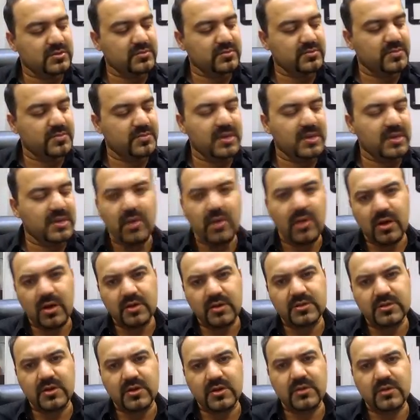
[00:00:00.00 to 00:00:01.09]
Bill Maher
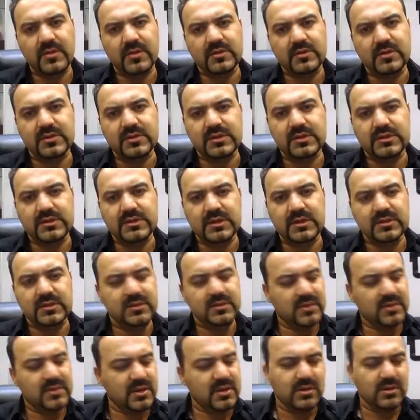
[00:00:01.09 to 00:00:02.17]
talk about these things?
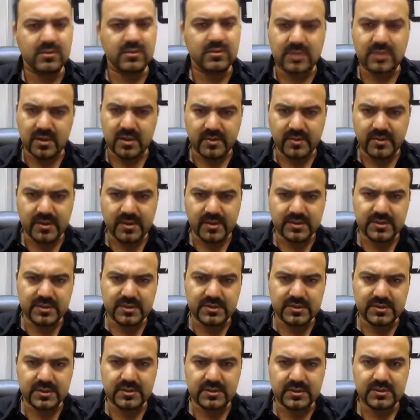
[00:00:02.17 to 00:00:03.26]
They don't talk about these
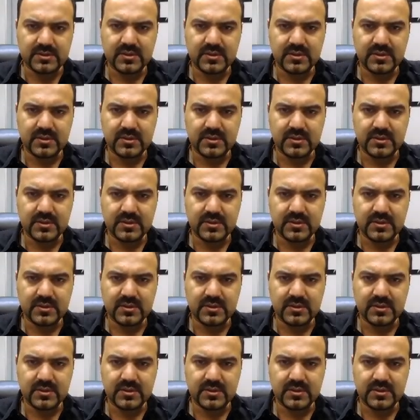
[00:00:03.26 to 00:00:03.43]
things.